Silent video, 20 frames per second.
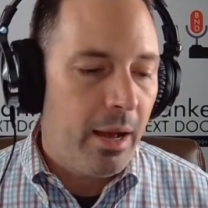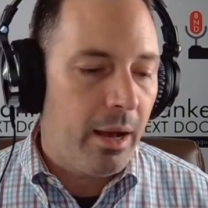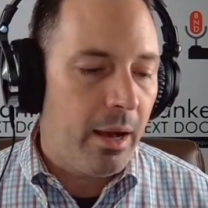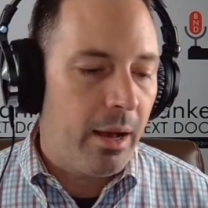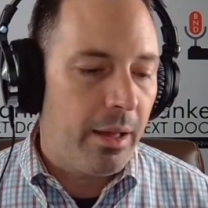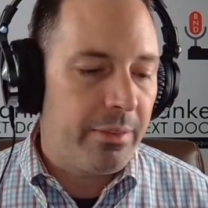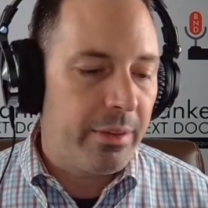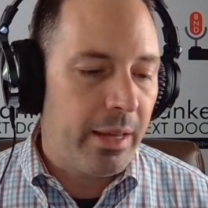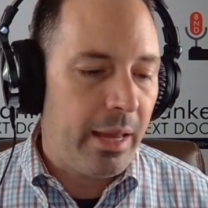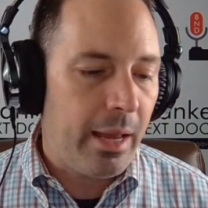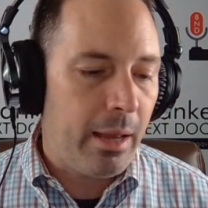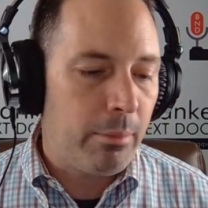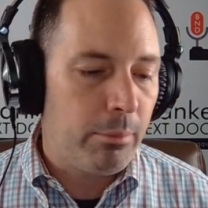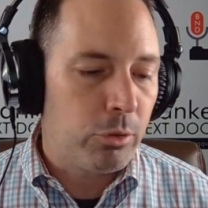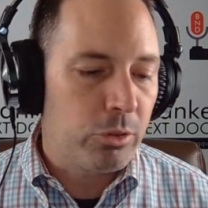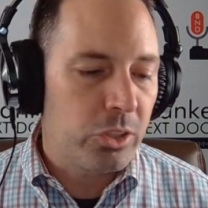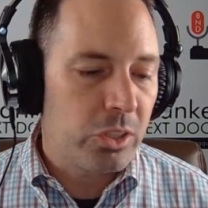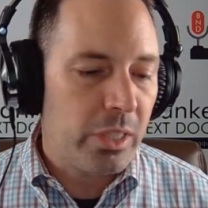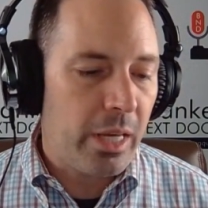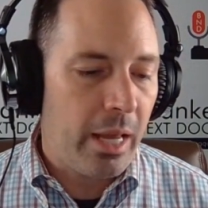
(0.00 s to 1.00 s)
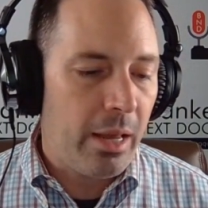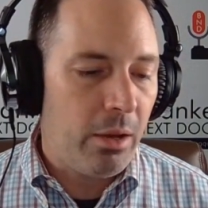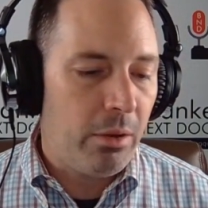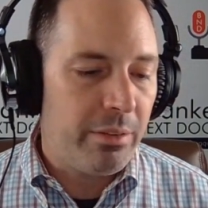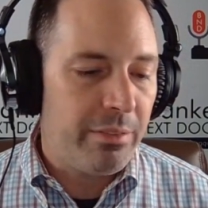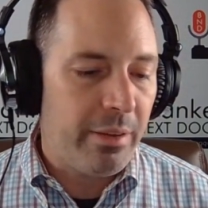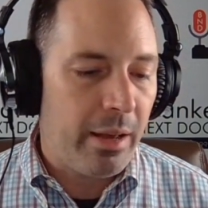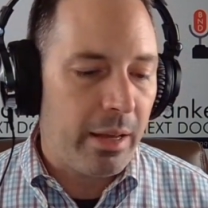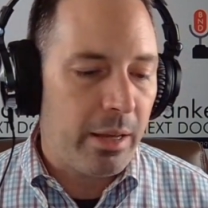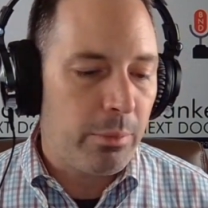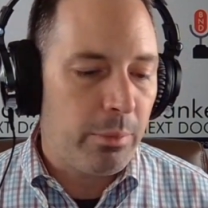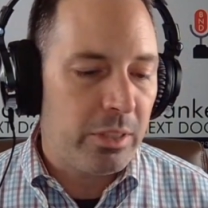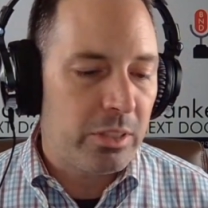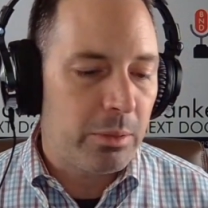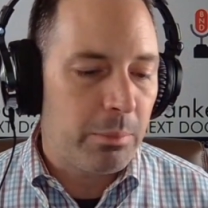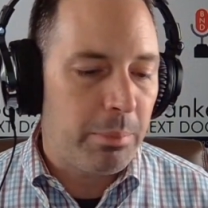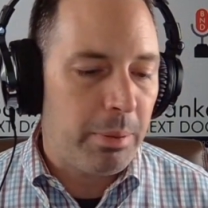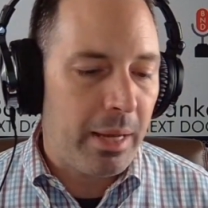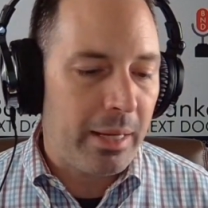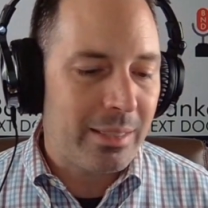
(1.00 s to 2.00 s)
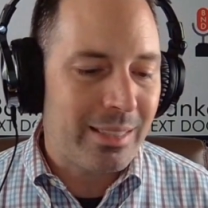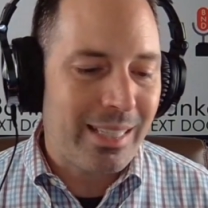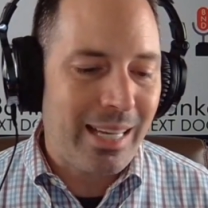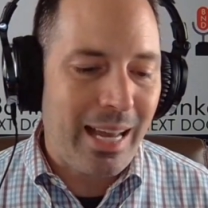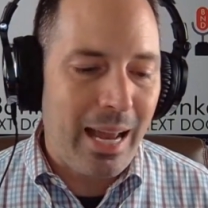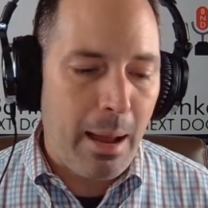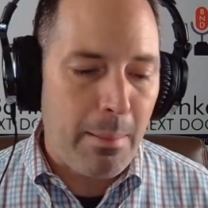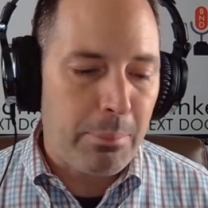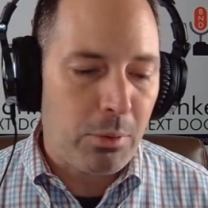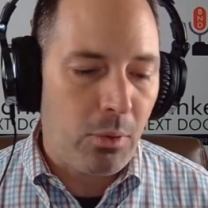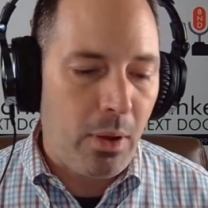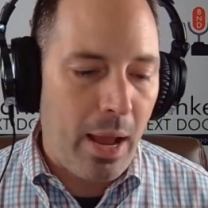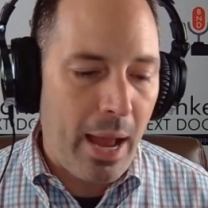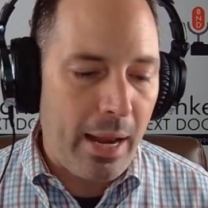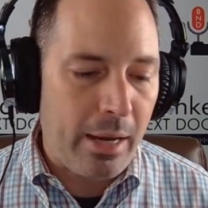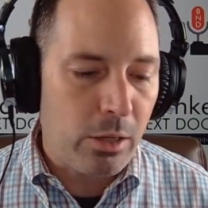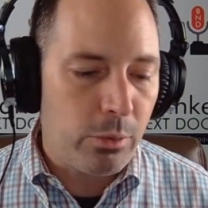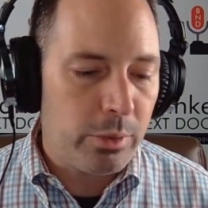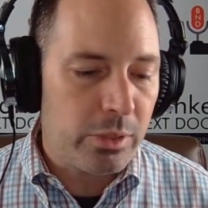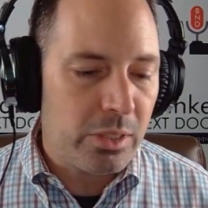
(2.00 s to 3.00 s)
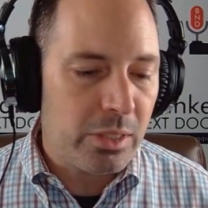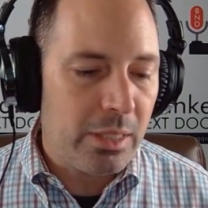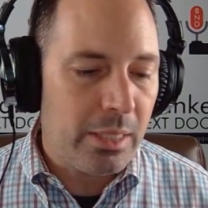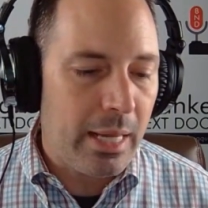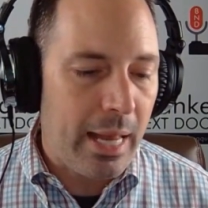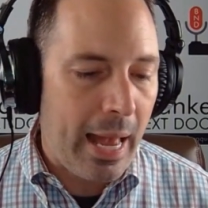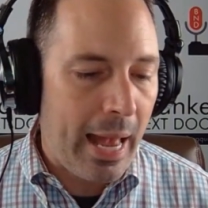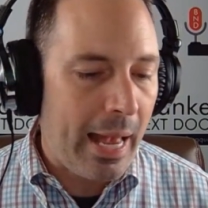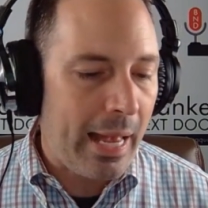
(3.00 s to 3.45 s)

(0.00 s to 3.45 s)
Uh, the Camel scale evaluates a bank's capital adequacy,